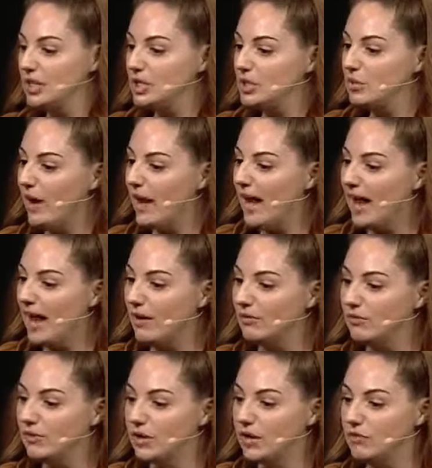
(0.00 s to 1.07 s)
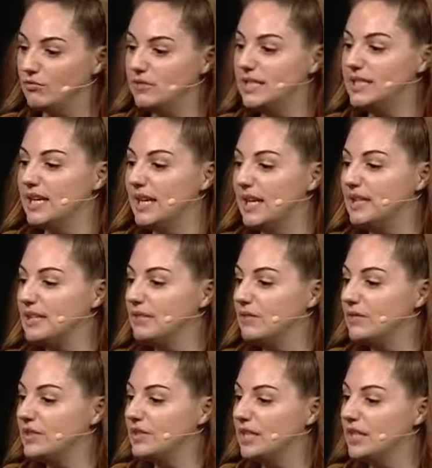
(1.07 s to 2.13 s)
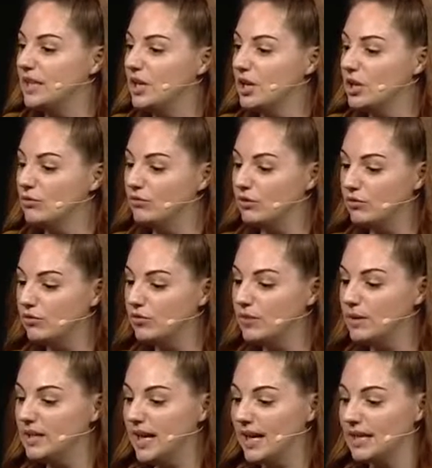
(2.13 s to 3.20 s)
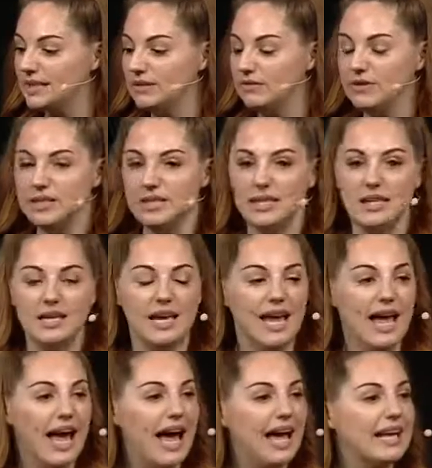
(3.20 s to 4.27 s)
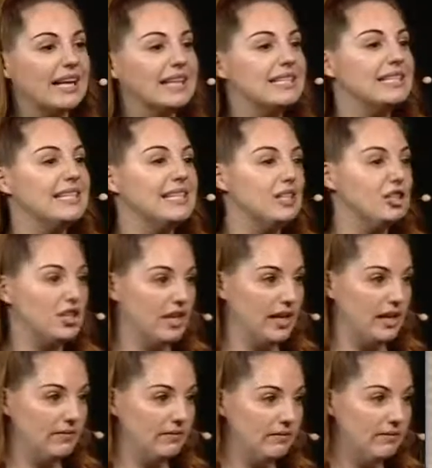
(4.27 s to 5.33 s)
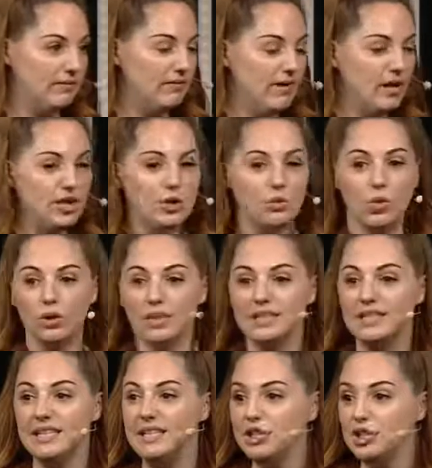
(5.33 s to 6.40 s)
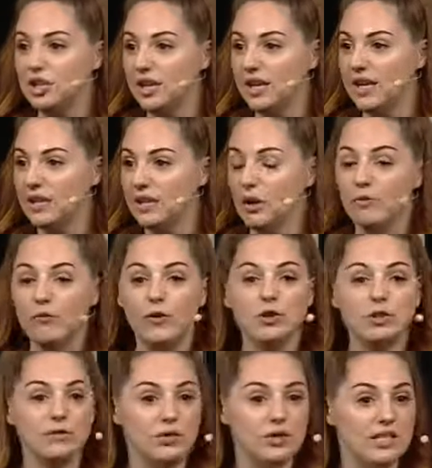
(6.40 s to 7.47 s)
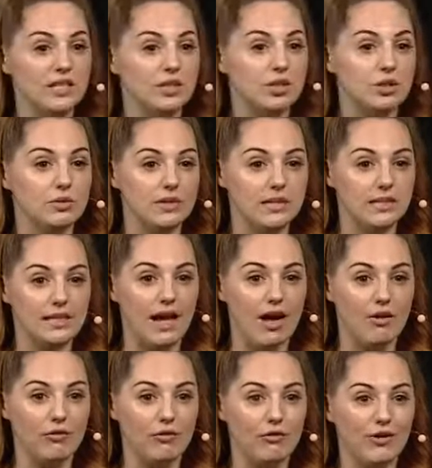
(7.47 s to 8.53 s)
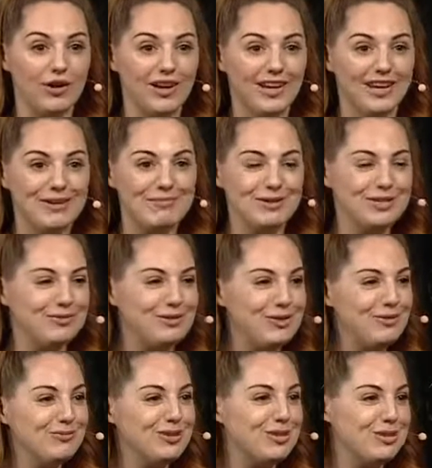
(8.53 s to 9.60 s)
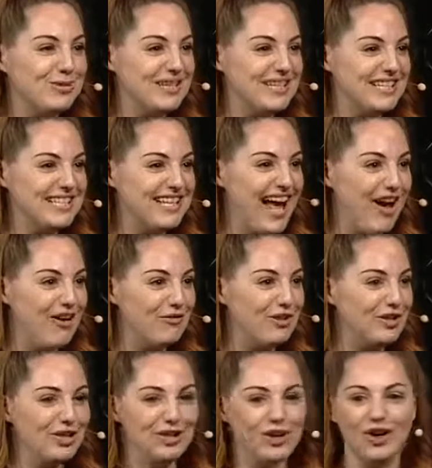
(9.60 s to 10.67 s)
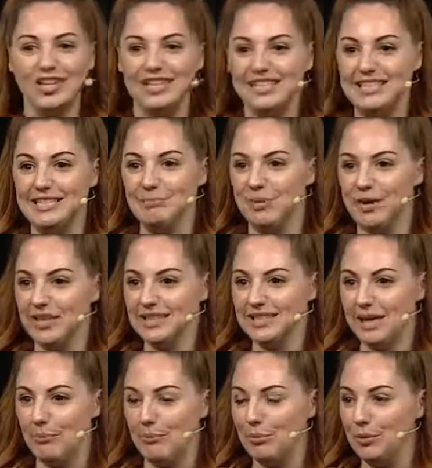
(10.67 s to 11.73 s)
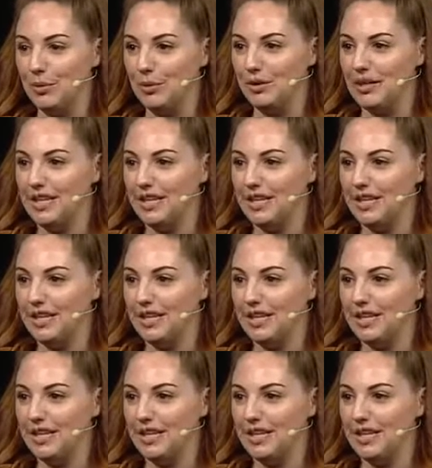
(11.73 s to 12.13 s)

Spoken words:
So I have a retail activity, recruitment activity, and I teach it. And you want to teach it, first of all, you need to do it yourself. Because if you don't do it yourself, then you're not leading by example.